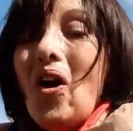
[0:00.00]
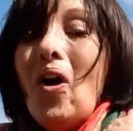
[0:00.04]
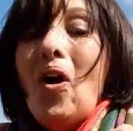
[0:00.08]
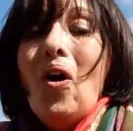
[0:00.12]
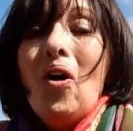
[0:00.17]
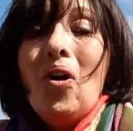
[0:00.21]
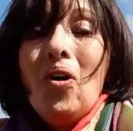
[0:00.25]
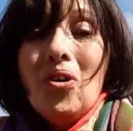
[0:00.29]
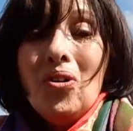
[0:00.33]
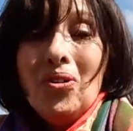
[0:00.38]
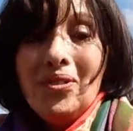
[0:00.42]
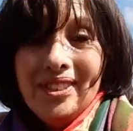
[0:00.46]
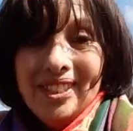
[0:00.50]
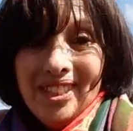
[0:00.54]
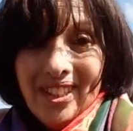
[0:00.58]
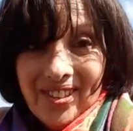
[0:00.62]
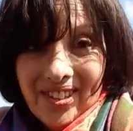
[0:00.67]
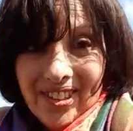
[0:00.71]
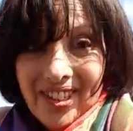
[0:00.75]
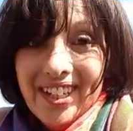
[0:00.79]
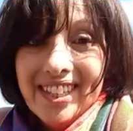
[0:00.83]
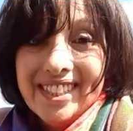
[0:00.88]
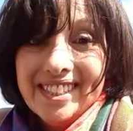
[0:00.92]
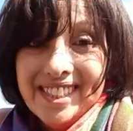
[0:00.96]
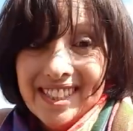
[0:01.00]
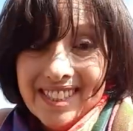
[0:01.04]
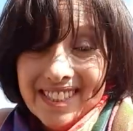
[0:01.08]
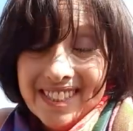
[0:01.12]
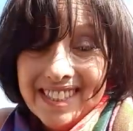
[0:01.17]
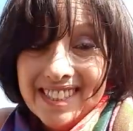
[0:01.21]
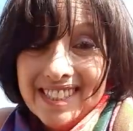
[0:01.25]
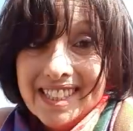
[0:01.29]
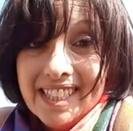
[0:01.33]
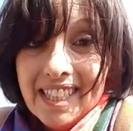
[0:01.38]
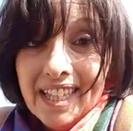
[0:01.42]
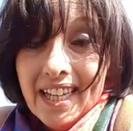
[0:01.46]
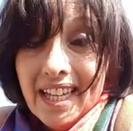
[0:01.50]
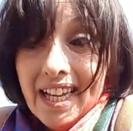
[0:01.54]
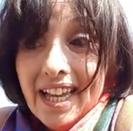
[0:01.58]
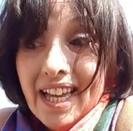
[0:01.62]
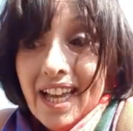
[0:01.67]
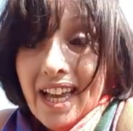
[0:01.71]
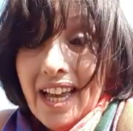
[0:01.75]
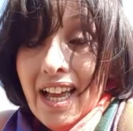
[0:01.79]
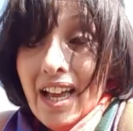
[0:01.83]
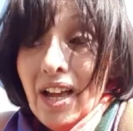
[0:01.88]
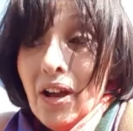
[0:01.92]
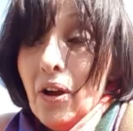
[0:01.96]
All the others,
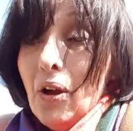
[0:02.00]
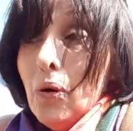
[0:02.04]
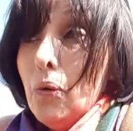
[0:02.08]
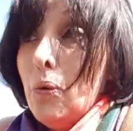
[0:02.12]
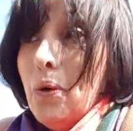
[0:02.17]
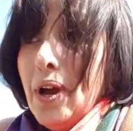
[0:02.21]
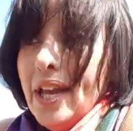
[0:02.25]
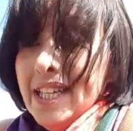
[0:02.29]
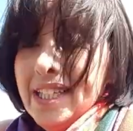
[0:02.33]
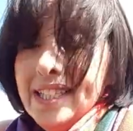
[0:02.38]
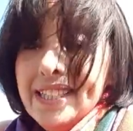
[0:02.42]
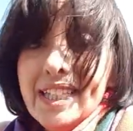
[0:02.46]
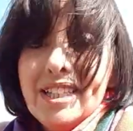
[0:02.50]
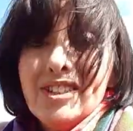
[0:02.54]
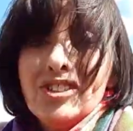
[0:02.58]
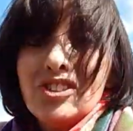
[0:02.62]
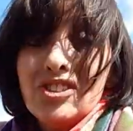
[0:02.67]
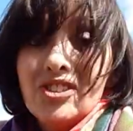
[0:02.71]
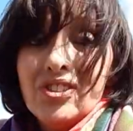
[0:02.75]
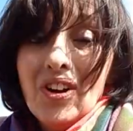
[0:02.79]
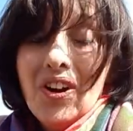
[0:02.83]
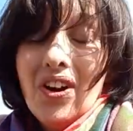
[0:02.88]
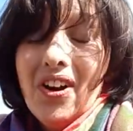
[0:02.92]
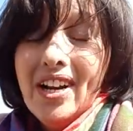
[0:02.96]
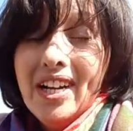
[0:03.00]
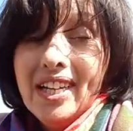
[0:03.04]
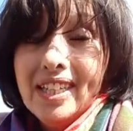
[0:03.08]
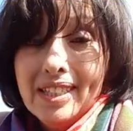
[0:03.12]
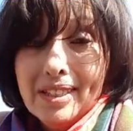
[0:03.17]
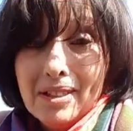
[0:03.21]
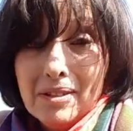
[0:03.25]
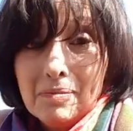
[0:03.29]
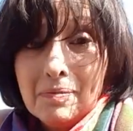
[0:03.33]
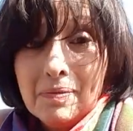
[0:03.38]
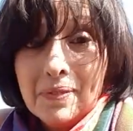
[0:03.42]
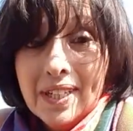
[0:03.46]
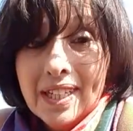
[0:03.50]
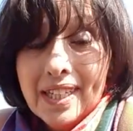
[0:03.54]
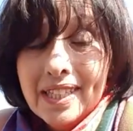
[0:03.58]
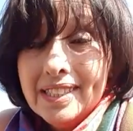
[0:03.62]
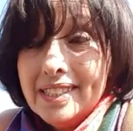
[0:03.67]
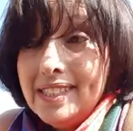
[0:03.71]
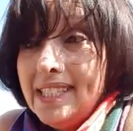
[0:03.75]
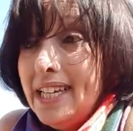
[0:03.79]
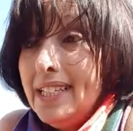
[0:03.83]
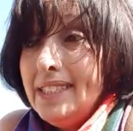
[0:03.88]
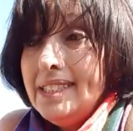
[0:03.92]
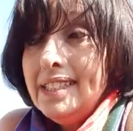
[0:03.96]
when they saw him,
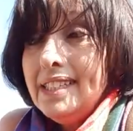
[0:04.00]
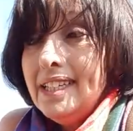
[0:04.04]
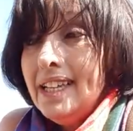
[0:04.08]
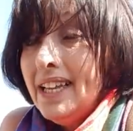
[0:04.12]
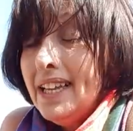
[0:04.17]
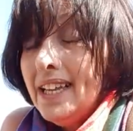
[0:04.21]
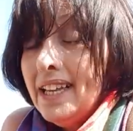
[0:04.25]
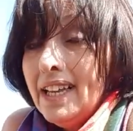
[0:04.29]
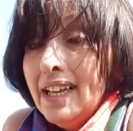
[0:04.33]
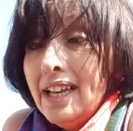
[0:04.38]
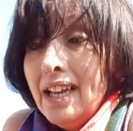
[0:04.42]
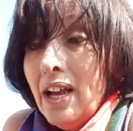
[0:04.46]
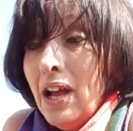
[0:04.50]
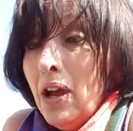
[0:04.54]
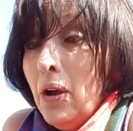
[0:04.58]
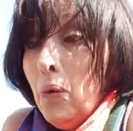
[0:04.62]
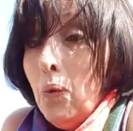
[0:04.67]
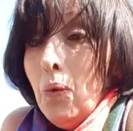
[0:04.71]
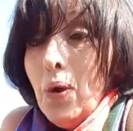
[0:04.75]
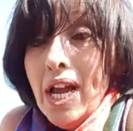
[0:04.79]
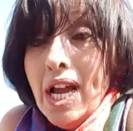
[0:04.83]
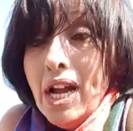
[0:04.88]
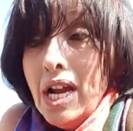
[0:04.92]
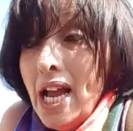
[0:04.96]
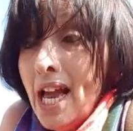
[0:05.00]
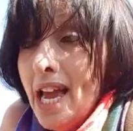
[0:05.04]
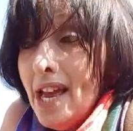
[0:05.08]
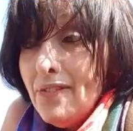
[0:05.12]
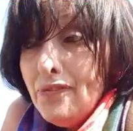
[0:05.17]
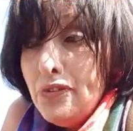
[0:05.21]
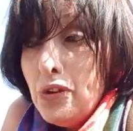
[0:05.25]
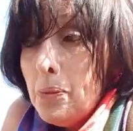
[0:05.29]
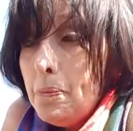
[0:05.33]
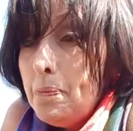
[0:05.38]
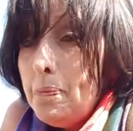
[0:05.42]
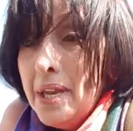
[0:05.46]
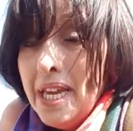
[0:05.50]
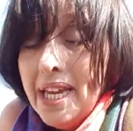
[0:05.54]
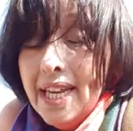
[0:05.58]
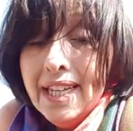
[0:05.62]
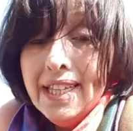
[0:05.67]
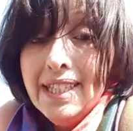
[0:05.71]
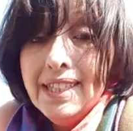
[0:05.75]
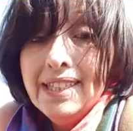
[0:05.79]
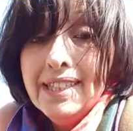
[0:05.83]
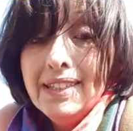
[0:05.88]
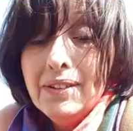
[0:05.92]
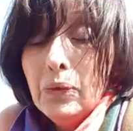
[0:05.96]
said, "Where have you
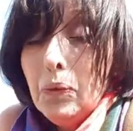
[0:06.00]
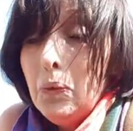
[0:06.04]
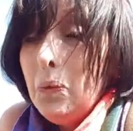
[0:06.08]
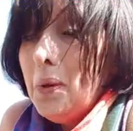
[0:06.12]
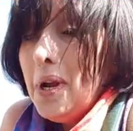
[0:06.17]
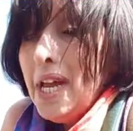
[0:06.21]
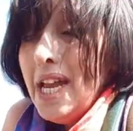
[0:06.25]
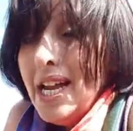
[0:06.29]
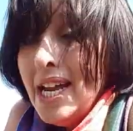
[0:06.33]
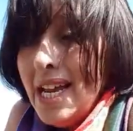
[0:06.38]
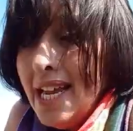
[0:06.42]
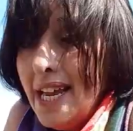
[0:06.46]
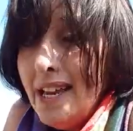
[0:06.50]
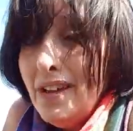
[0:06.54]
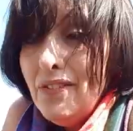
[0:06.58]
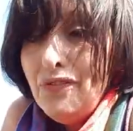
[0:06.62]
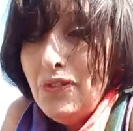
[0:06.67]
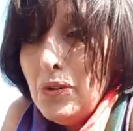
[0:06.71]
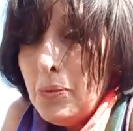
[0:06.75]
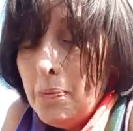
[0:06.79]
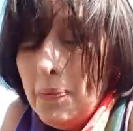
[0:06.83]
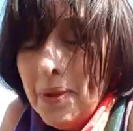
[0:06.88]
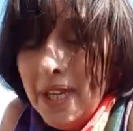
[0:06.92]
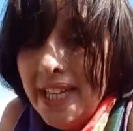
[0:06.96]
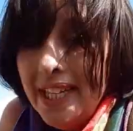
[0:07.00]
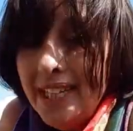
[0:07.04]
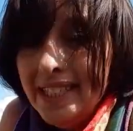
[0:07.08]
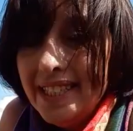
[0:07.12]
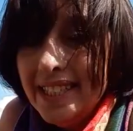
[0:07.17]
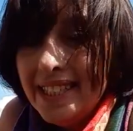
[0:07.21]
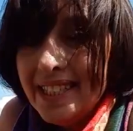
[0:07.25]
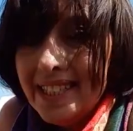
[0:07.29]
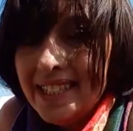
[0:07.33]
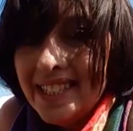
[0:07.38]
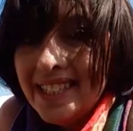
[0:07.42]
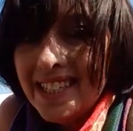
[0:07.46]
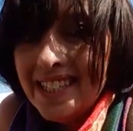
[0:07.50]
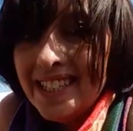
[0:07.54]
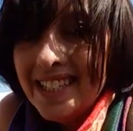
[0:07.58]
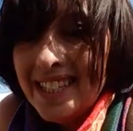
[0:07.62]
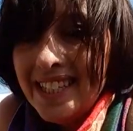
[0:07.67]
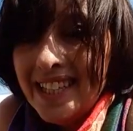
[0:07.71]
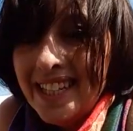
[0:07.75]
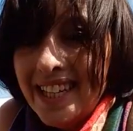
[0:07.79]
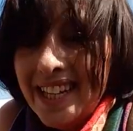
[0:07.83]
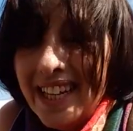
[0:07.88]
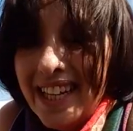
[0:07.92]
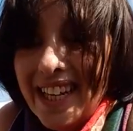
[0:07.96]
been? Where have you been?"
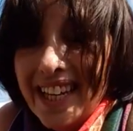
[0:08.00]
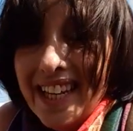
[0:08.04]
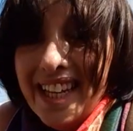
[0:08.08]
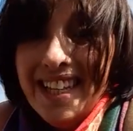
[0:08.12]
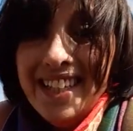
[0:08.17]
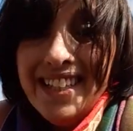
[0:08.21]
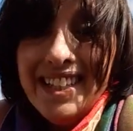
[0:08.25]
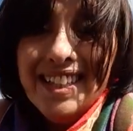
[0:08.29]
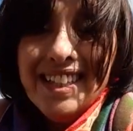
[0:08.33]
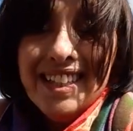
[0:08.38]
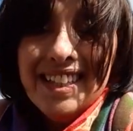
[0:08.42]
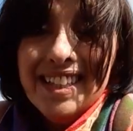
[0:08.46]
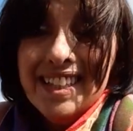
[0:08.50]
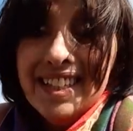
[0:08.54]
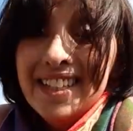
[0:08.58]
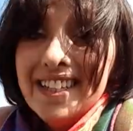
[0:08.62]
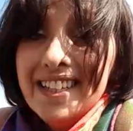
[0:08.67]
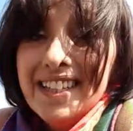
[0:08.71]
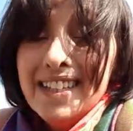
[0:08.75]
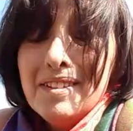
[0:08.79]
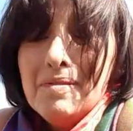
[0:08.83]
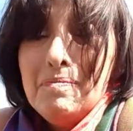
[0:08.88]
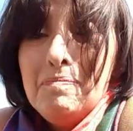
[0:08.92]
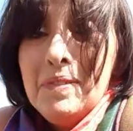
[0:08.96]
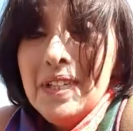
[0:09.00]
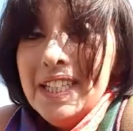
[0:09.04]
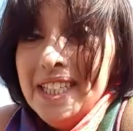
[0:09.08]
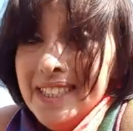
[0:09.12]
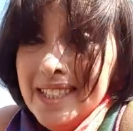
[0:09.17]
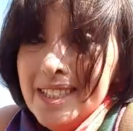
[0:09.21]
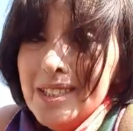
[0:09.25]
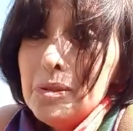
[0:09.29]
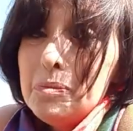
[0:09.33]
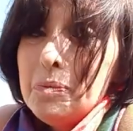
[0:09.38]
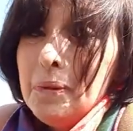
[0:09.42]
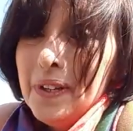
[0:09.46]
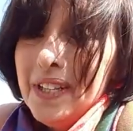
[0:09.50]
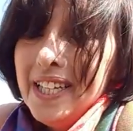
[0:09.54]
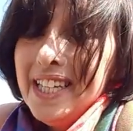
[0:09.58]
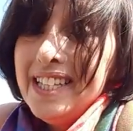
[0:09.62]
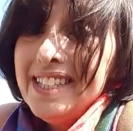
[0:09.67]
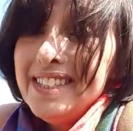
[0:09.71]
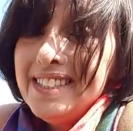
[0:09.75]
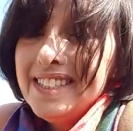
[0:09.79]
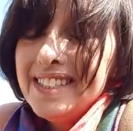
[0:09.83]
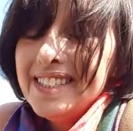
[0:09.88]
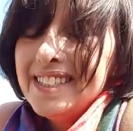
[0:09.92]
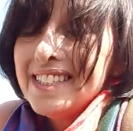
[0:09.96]
And Mini
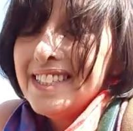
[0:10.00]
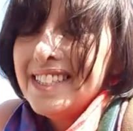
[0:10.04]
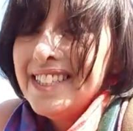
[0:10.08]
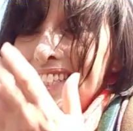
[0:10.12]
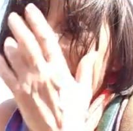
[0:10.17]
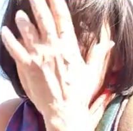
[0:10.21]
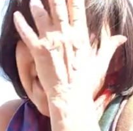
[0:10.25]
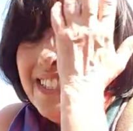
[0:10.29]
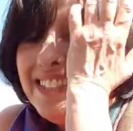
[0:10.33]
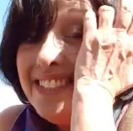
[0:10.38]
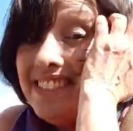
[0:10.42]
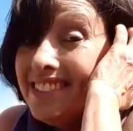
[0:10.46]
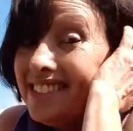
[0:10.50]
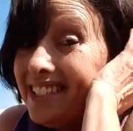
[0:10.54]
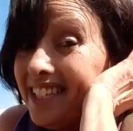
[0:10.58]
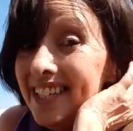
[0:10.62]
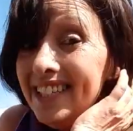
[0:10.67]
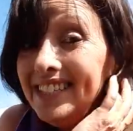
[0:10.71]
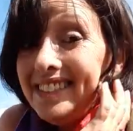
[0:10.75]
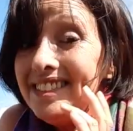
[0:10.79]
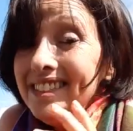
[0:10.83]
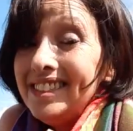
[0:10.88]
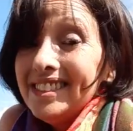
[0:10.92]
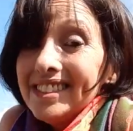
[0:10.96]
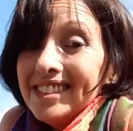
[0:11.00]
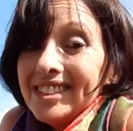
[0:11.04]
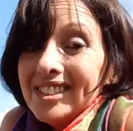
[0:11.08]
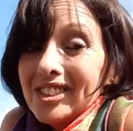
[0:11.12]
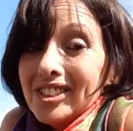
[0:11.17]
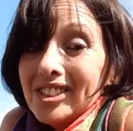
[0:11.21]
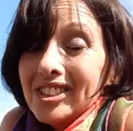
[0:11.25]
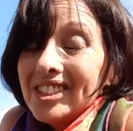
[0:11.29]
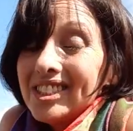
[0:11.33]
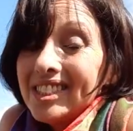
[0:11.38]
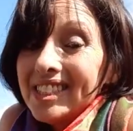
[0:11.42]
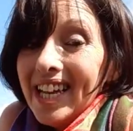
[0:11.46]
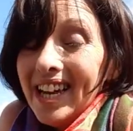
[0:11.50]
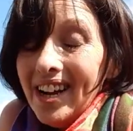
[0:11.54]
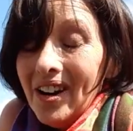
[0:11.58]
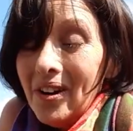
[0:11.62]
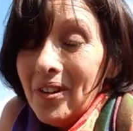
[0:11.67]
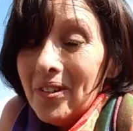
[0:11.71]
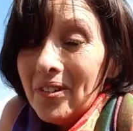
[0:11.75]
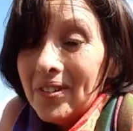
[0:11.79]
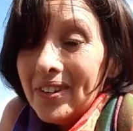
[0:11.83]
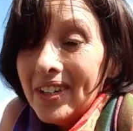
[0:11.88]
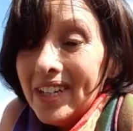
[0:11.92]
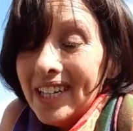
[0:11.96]
Spoleta started to
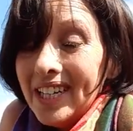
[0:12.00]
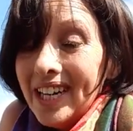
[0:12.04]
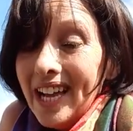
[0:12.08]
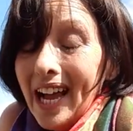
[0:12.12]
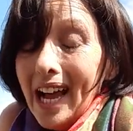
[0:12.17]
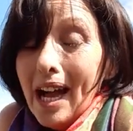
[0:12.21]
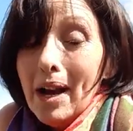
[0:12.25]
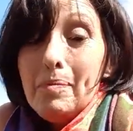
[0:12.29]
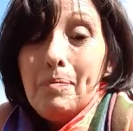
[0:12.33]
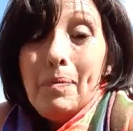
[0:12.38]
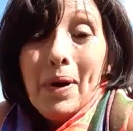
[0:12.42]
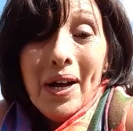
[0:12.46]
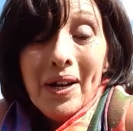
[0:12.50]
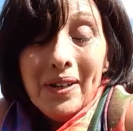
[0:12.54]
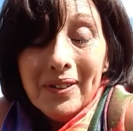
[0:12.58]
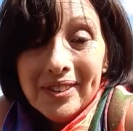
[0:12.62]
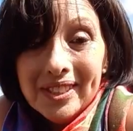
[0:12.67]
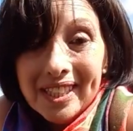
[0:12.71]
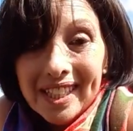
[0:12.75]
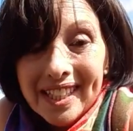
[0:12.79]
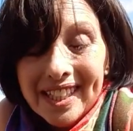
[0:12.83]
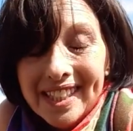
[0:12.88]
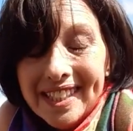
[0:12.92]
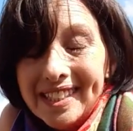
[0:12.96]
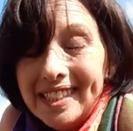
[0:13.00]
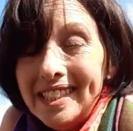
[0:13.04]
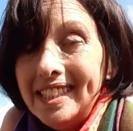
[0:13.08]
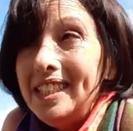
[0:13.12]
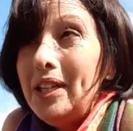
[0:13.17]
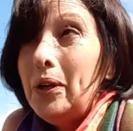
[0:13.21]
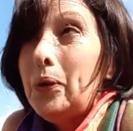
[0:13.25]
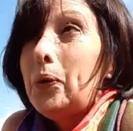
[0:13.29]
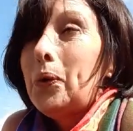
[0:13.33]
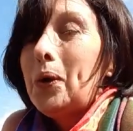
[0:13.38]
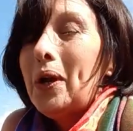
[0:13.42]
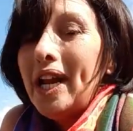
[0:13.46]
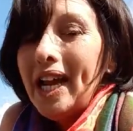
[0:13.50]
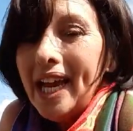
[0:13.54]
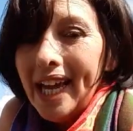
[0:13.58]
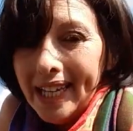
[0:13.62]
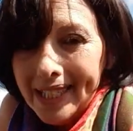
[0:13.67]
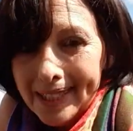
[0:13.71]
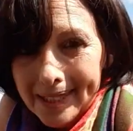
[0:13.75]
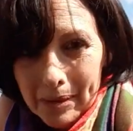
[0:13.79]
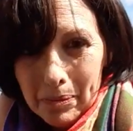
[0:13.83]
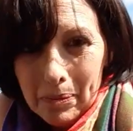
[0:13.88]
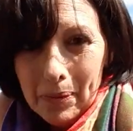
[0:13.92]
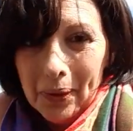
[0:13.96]
tell about his
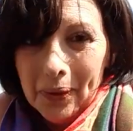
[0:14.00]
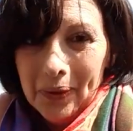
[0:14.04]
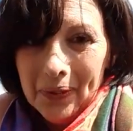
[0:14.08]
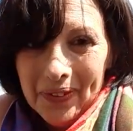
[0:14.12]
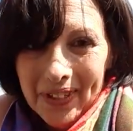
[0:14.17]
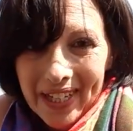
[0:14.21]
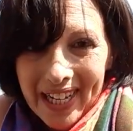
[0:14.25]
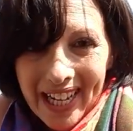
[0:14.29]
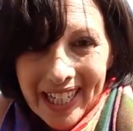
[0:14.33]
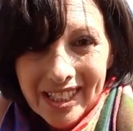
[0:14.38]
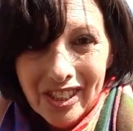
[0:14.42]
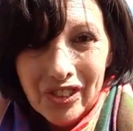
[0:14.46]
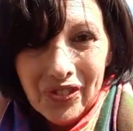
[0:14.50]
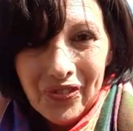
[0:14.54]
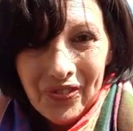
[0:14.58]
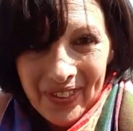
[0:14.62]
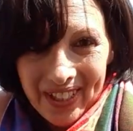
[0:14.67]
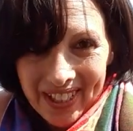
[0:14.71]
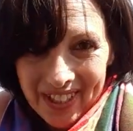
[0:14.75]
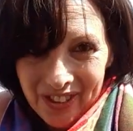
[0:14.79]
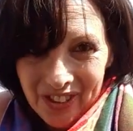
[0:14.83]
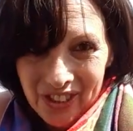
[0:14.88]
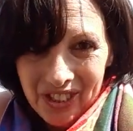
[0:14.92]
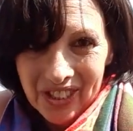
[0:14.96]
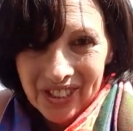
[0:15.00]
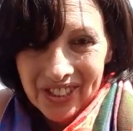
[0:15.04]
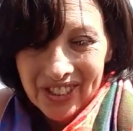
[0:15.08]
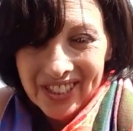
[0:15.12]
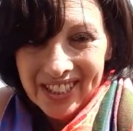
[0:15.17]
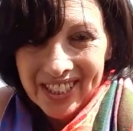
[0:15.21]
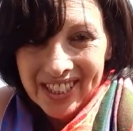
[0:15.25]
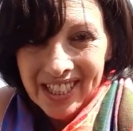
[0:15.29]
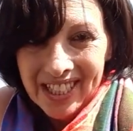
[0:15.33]
incredible adventure,